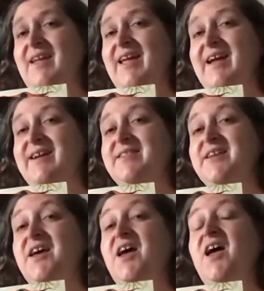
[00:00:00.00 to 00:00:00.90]
And
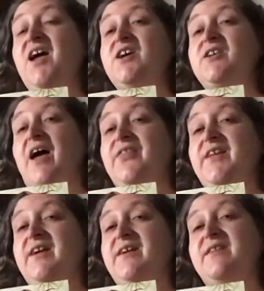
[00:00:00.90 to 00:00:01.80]

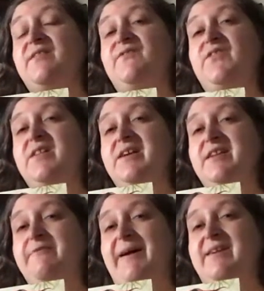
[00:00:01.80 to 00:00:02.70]
Althea is fully
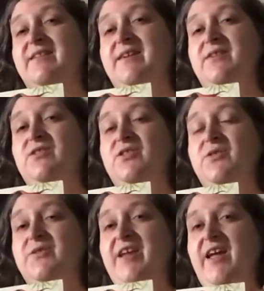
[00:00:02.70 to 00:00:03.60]
expecting
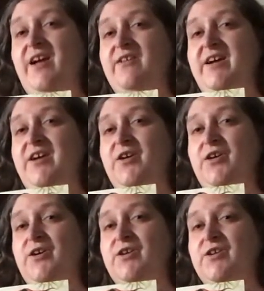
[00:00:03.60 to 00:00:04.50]
to inherit
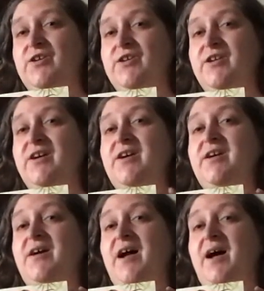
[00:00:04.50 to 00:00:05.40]
her
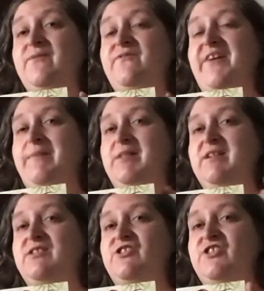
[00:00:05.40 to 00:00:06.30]

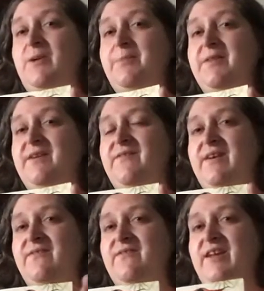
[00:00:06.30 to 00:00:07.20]
family's ship, the
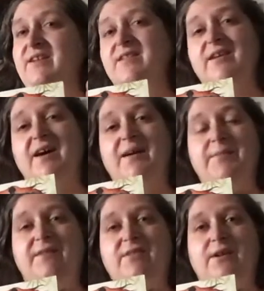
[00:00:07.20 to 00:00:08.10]
Vivacia, I
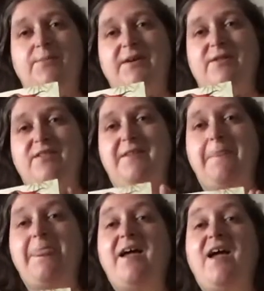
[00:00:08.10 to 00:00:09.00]
believe is how you pronounce it.